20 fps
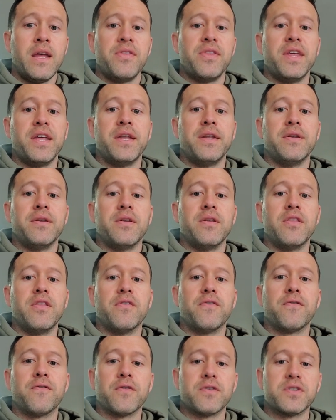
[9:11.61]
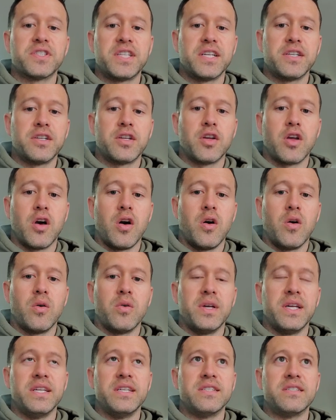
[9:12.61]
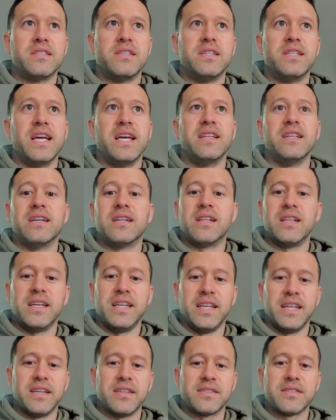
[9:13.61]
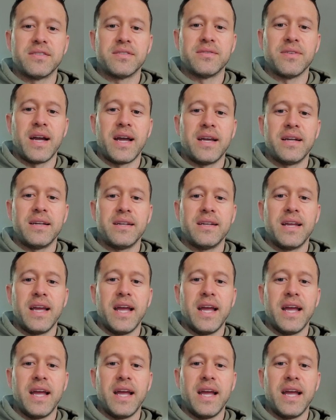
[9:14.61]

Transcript: Then the first thing to go is the daily cleanings, right?